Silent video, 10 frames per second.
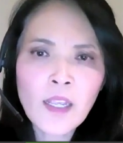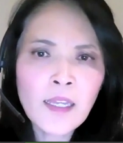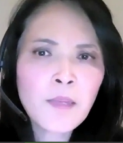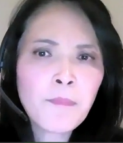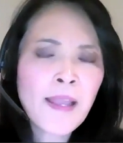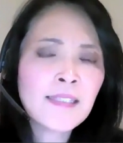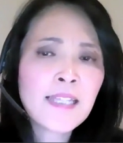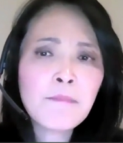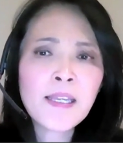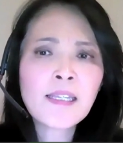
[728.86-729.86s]
The
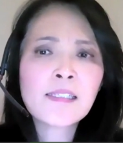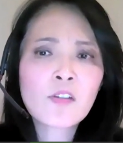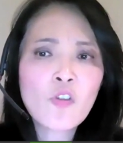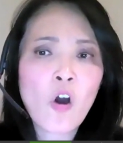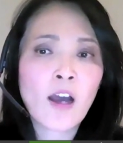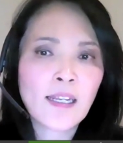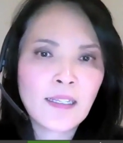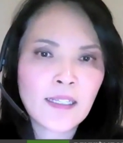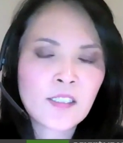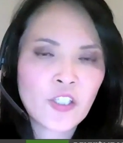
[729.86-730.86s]
pandemic is not
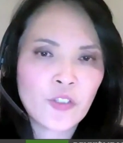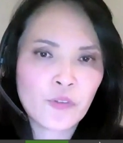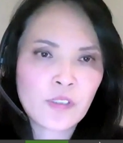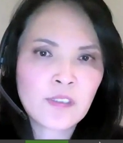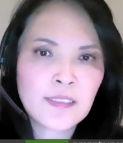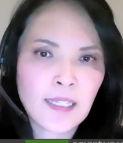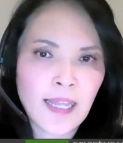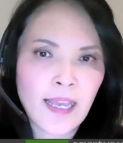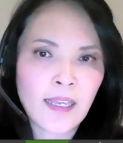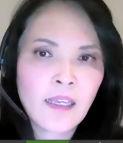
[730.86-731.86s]
an excuse to
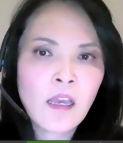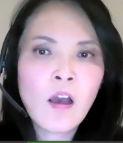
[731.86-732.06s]
delay